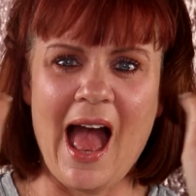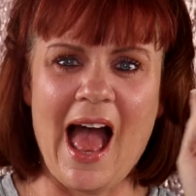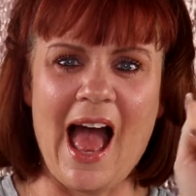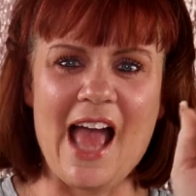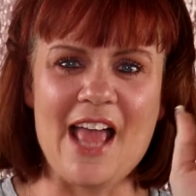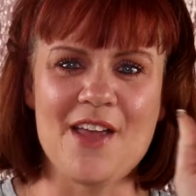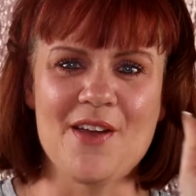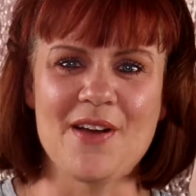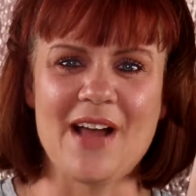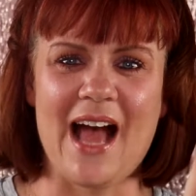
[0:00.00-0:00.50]

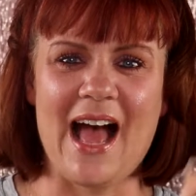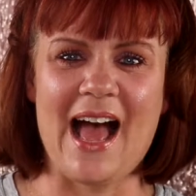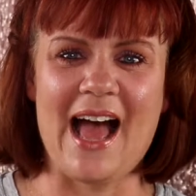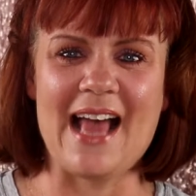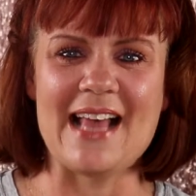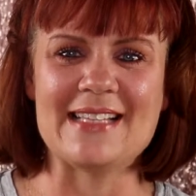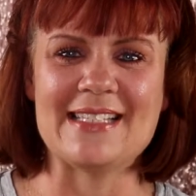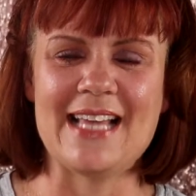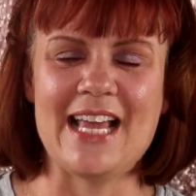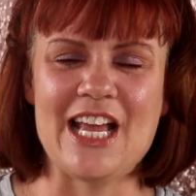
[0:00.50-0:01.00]
Hi you
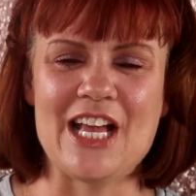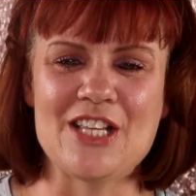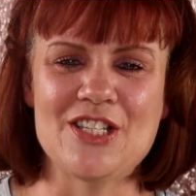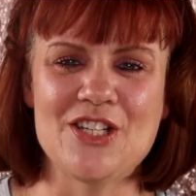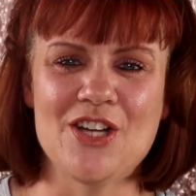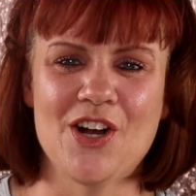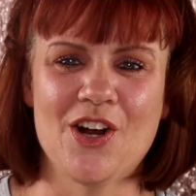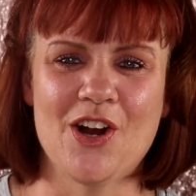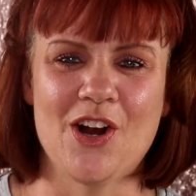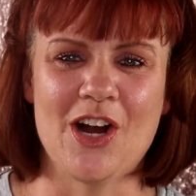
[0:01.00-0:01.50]
guys,
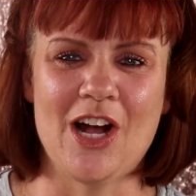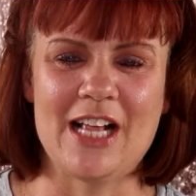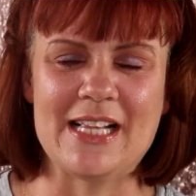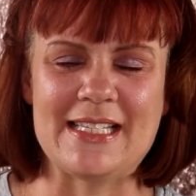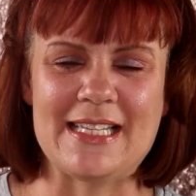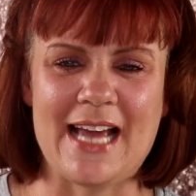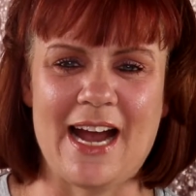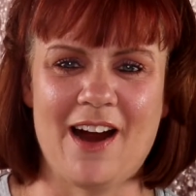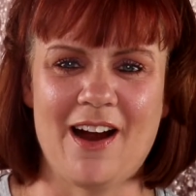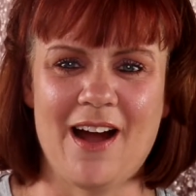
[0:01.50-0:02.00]
it's your
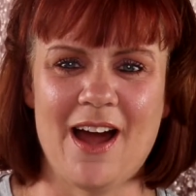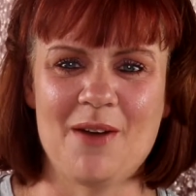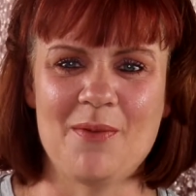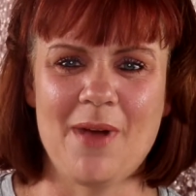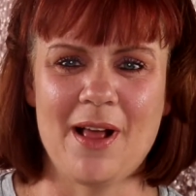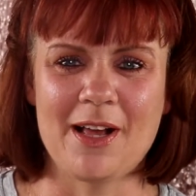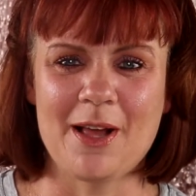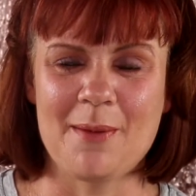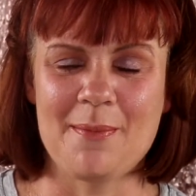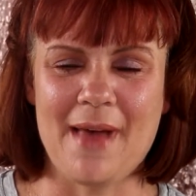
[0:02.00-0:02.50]
girl Tara and
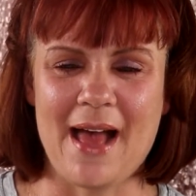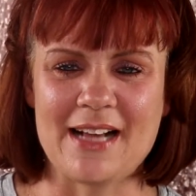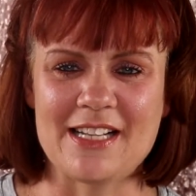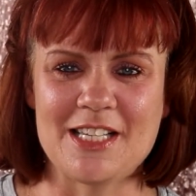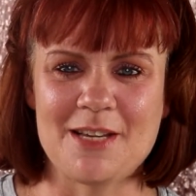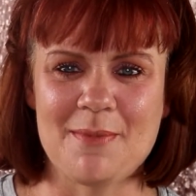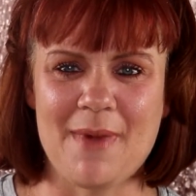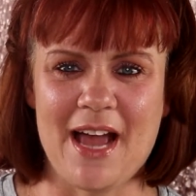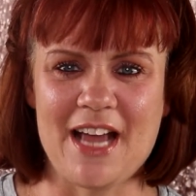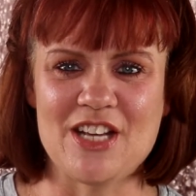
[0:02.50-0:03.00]
welcome
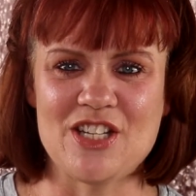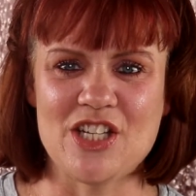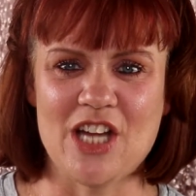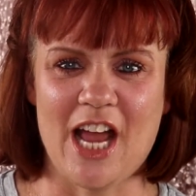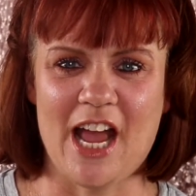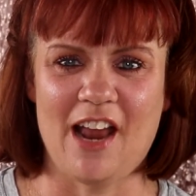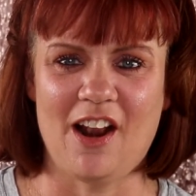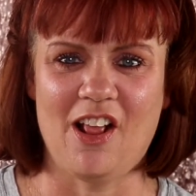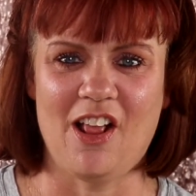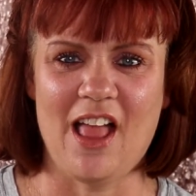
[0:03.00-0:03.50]
back to my
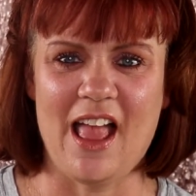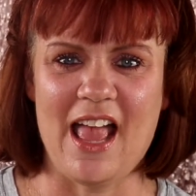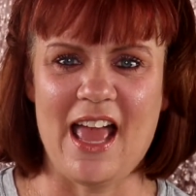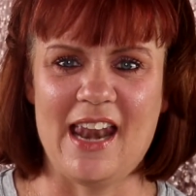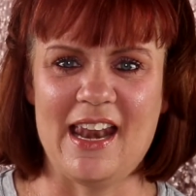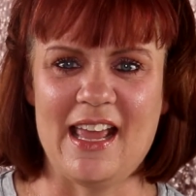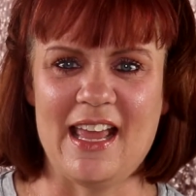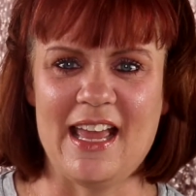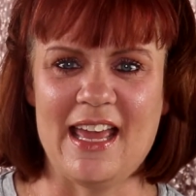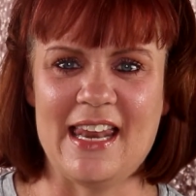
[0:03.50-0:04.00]
channel.
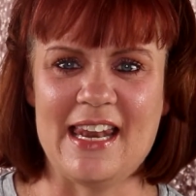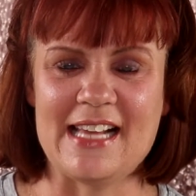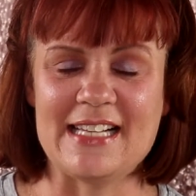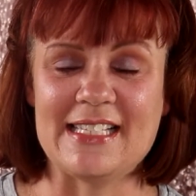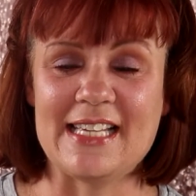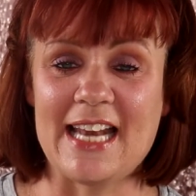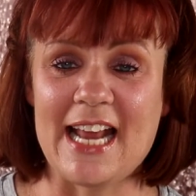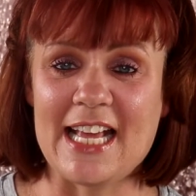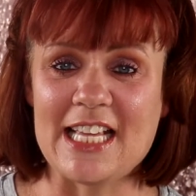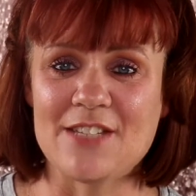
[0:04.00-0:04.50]
And
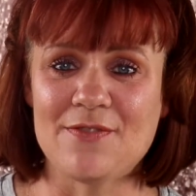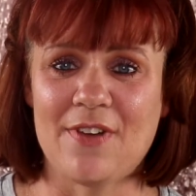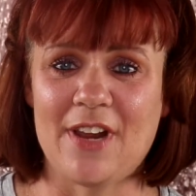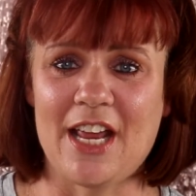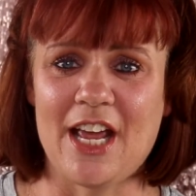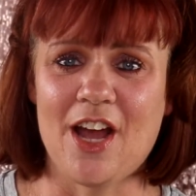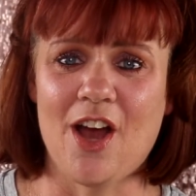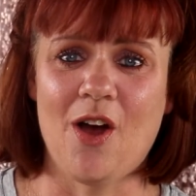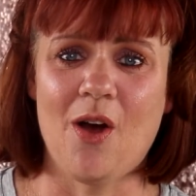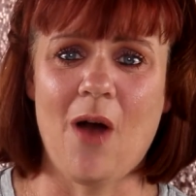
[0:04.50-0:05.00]
in today's
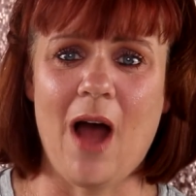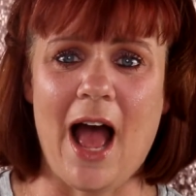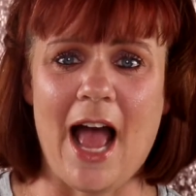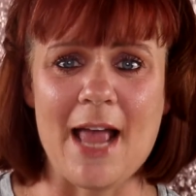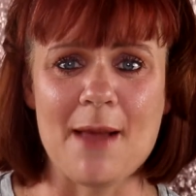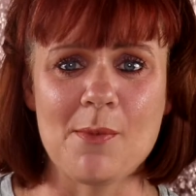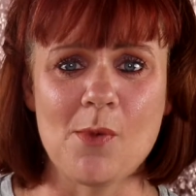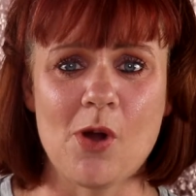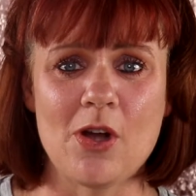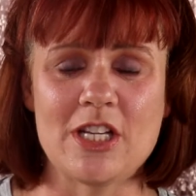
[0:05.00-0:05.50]
video I
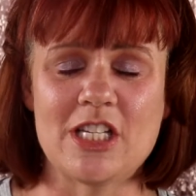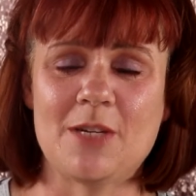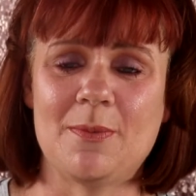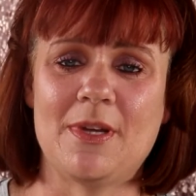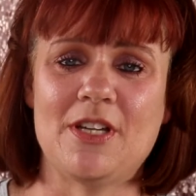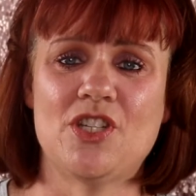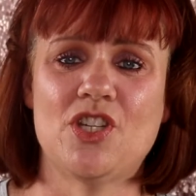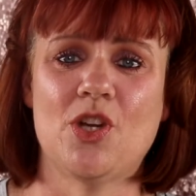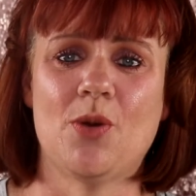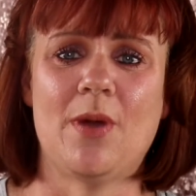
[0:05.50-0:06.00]
am going to
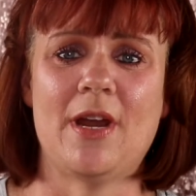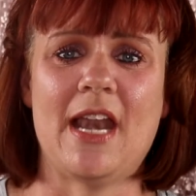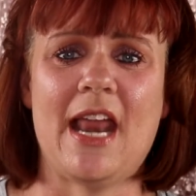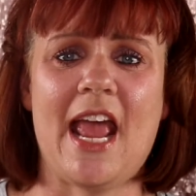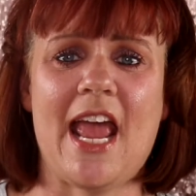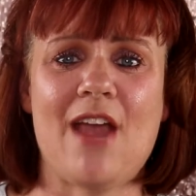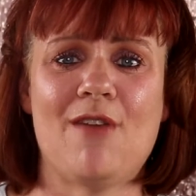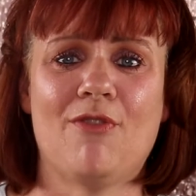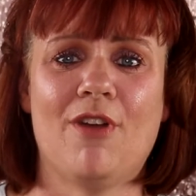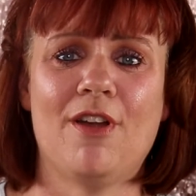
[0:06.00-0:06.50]
be doing
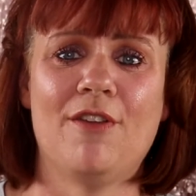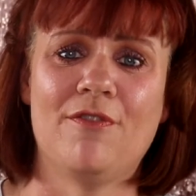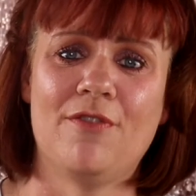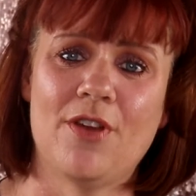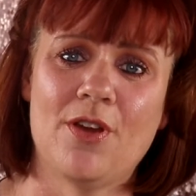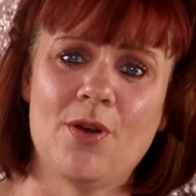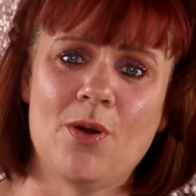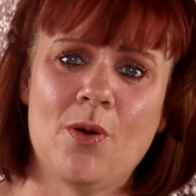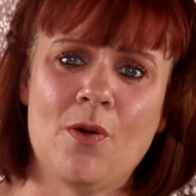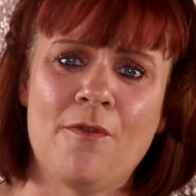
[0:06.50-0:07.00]
a
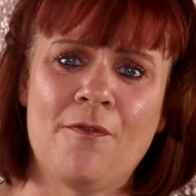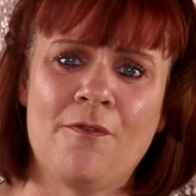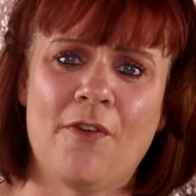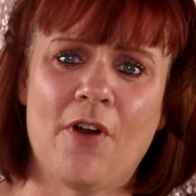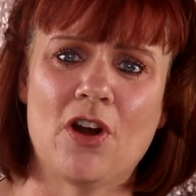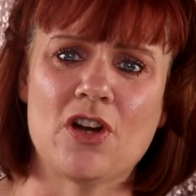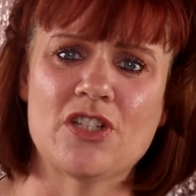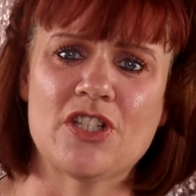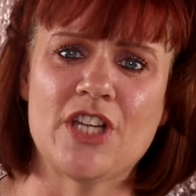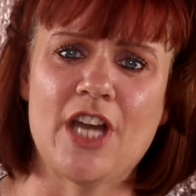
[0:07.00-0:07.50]
review
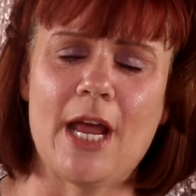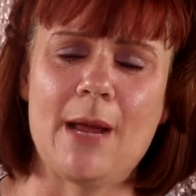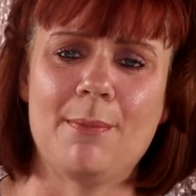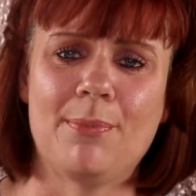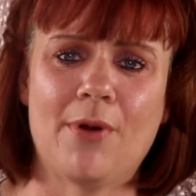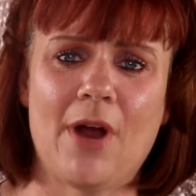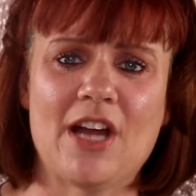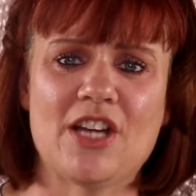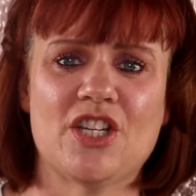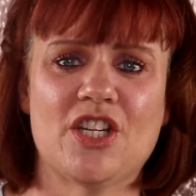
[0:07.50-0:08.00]
first
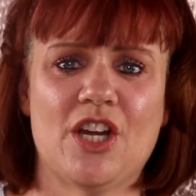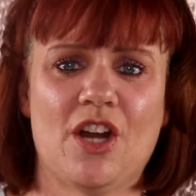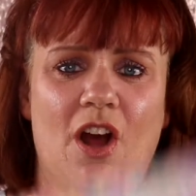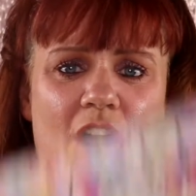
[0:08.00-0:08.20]
impression